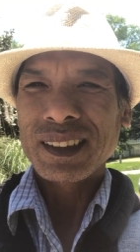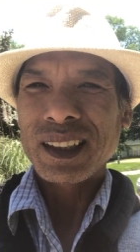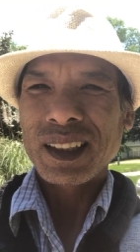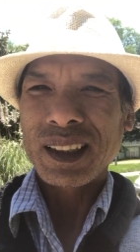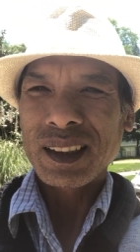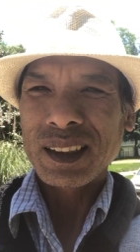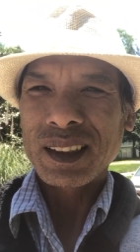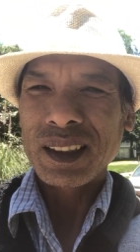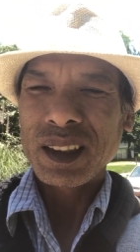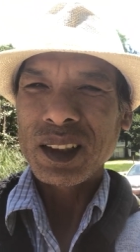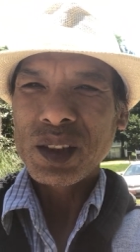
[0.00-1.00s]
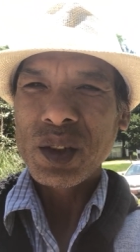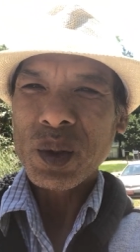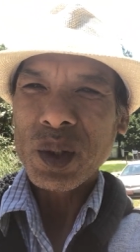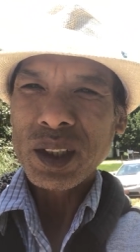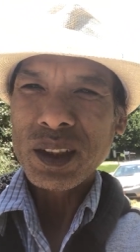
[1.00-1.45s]
And uh,
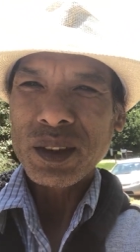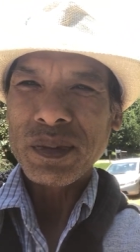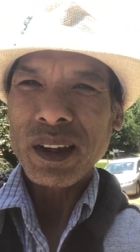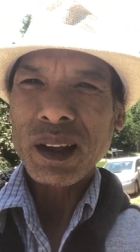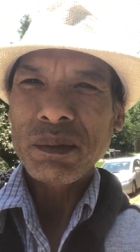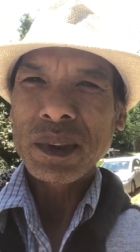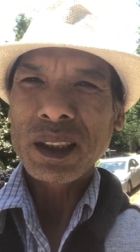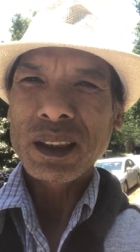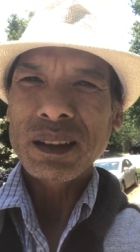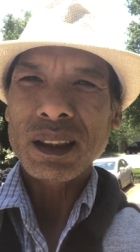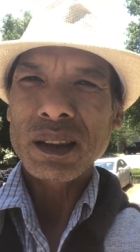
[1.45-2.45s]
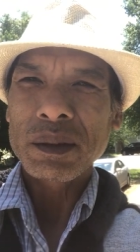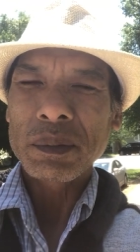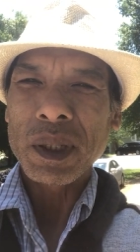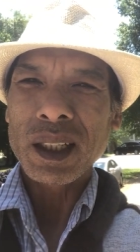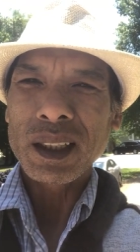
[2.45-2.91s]
enjoy your families,
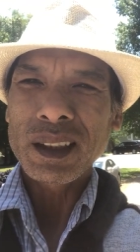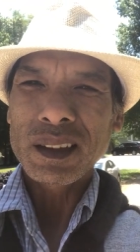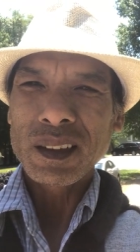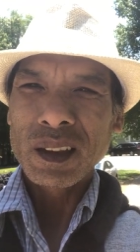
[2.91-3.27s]
everybody.